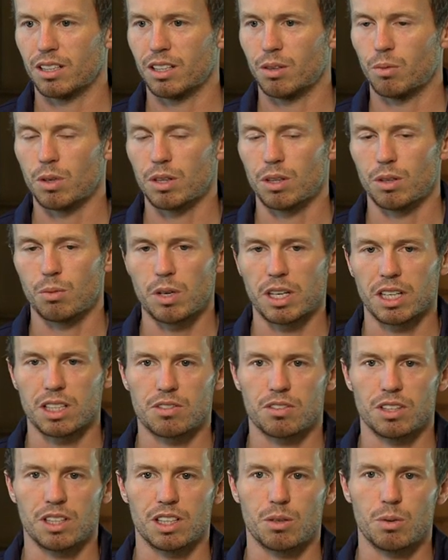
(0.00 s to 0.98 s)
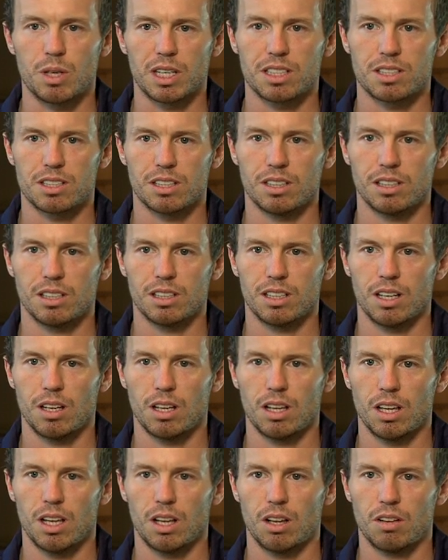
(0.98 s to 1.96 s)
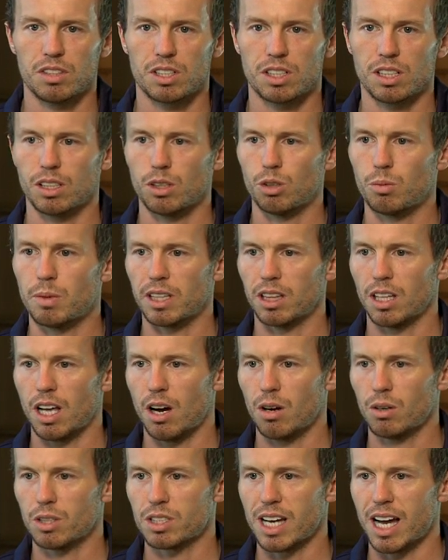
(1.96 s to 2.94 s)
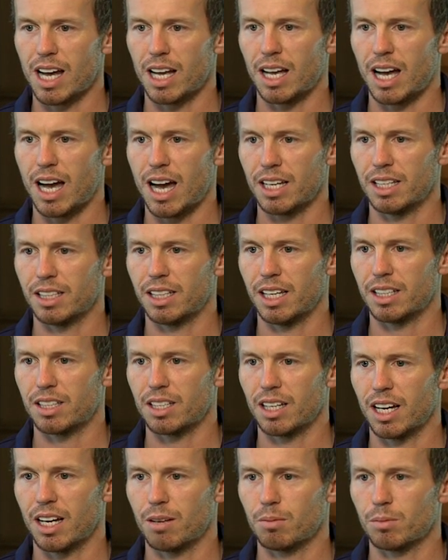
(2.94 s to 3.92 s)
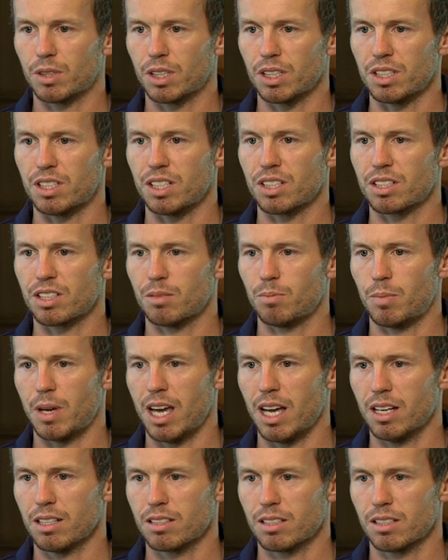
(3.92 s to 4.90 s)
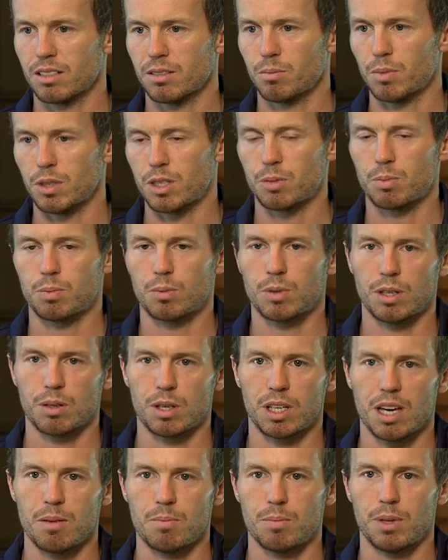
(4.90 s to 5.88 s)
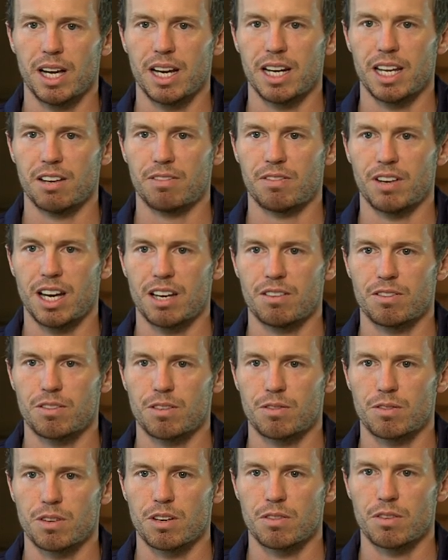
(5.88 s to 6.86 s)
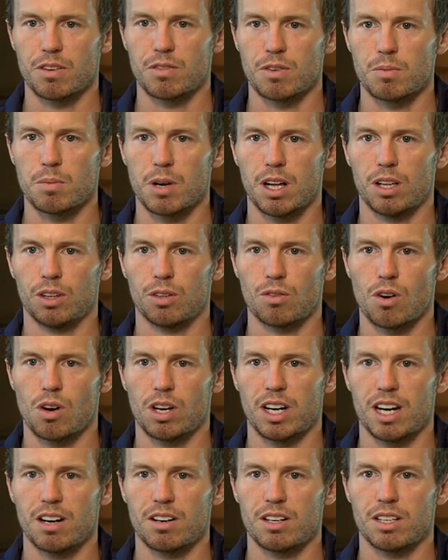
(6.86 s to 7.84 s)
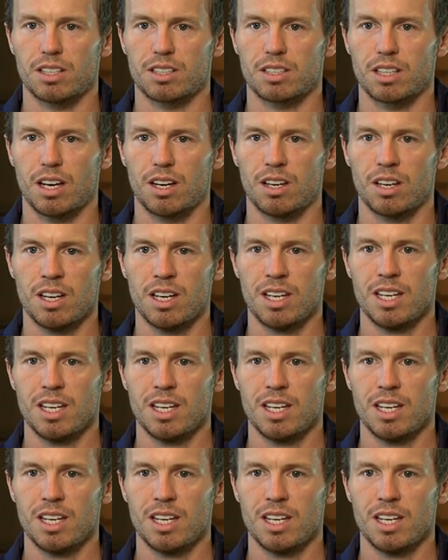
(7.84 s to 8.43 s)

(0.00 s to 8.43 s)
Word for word: The, the wickets for the quicks are, are, obviously a little bit low. It's hard to get um, consistent bounce, which can play in our favour if we if we bowl in the right areas. So.